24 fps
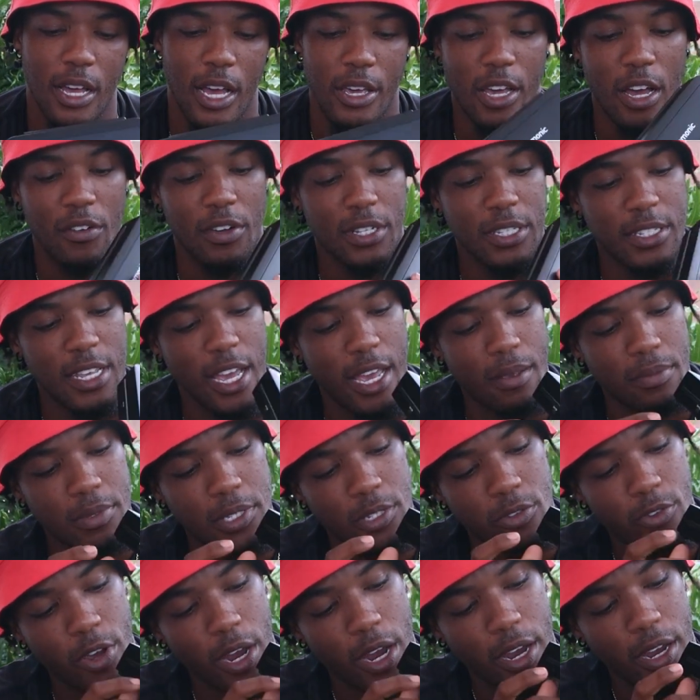And you have a
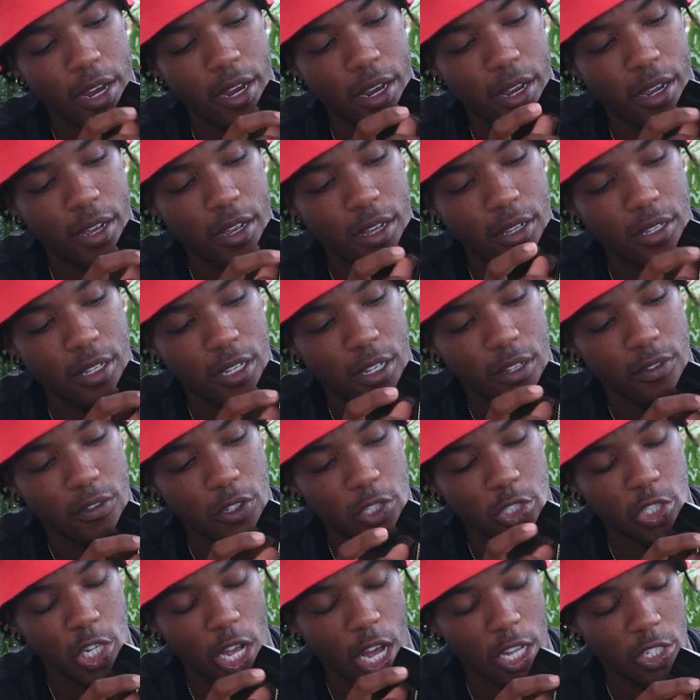Type-C right here to
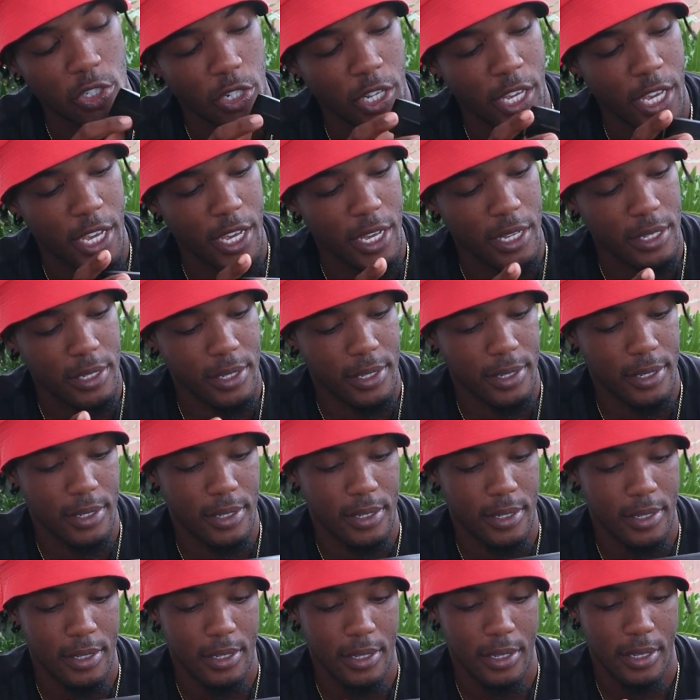charge your
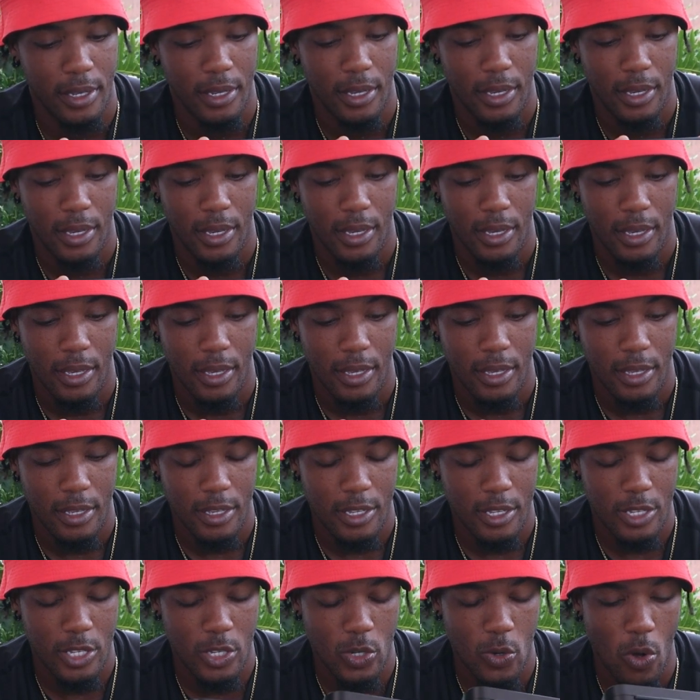case,
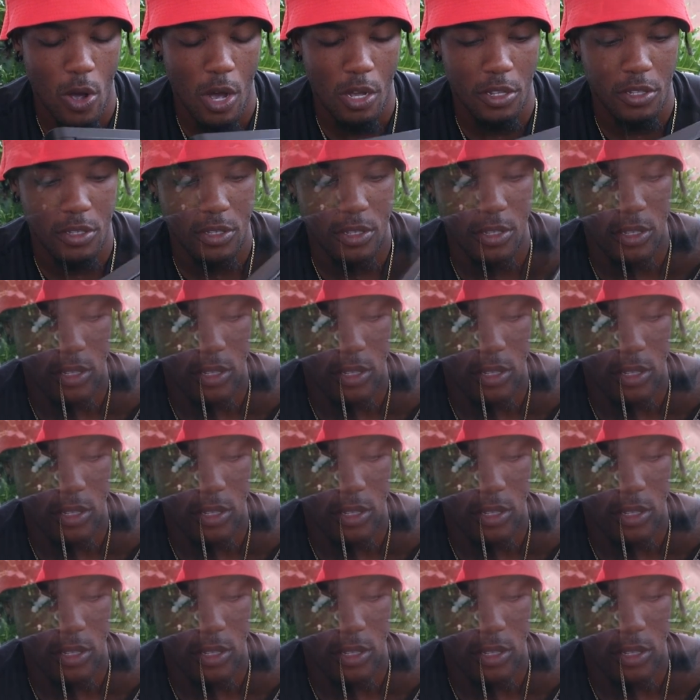so on.